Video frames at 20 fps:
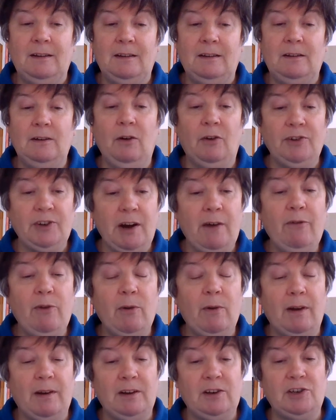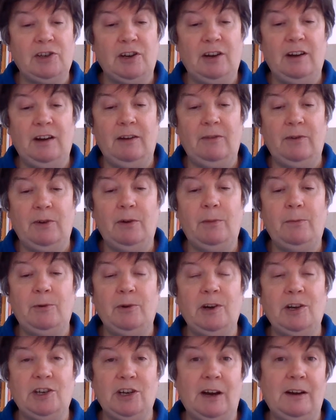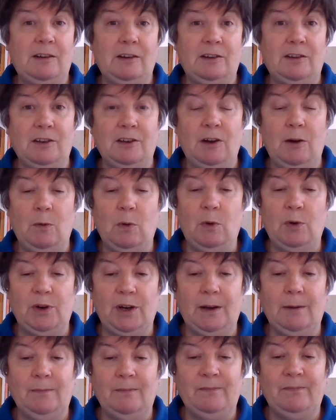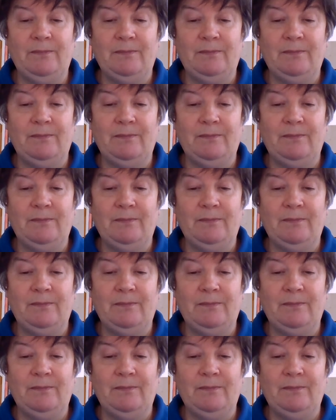Not everyone in Geneva appreciated the new order.